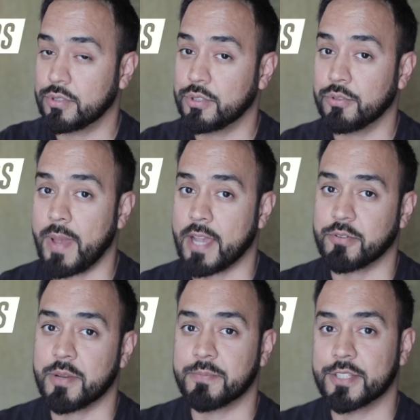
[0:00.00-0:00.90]
2
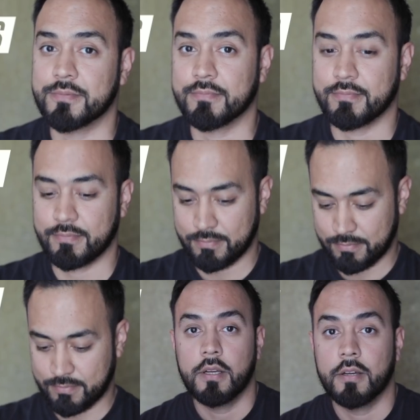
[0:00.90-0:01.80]
backdrops.
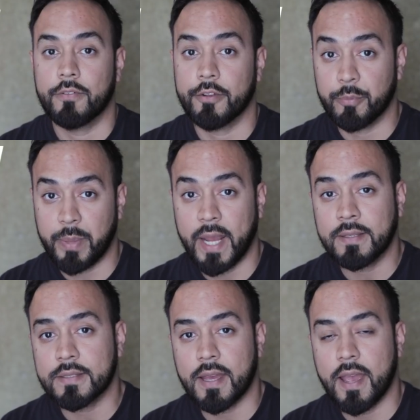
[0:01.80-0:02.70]
For the
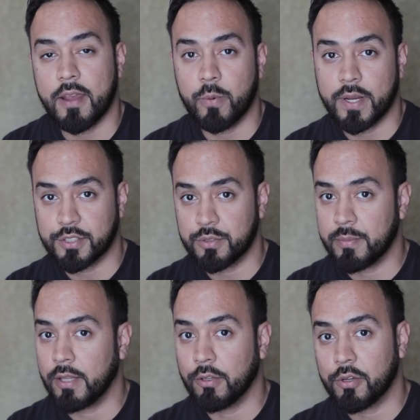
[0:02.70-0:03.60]
paint, I went to
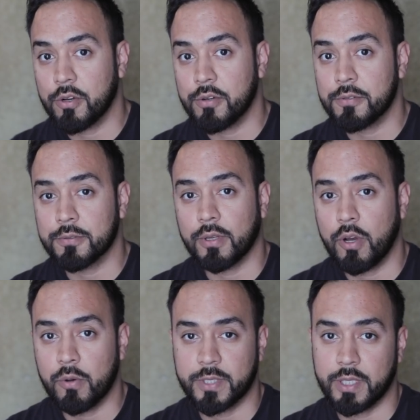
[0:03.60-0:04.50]
my local
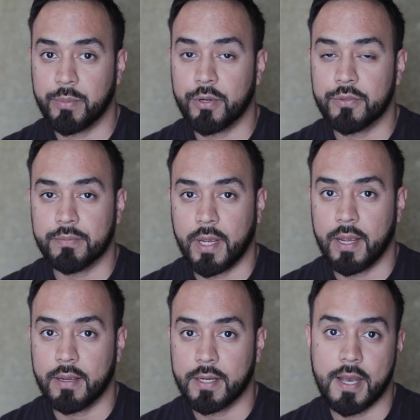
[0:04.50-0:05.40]
Home Depot
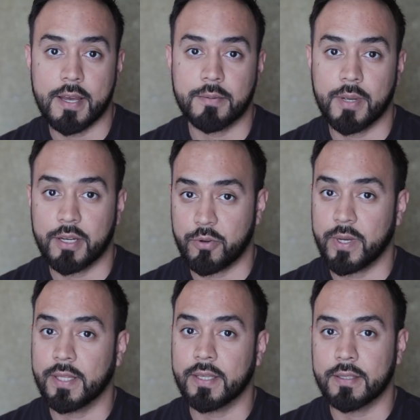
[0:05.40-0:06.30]
and got
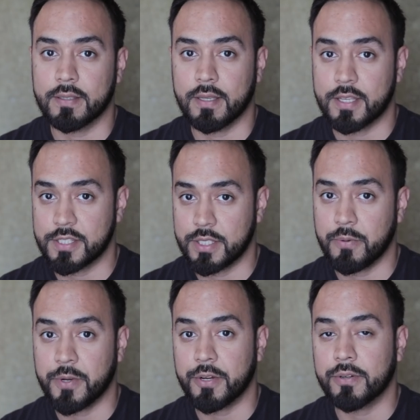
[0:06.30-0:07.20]
acrylic
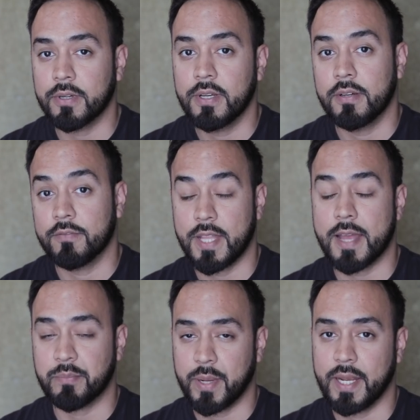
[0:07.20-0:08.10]
exterior
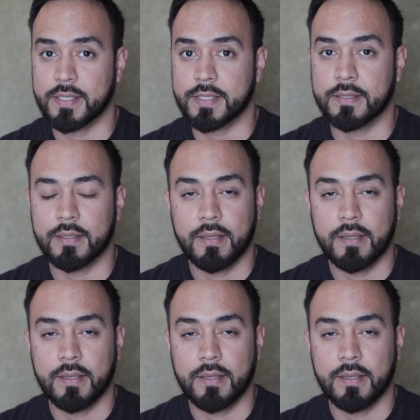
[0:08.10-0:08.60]
flat paint.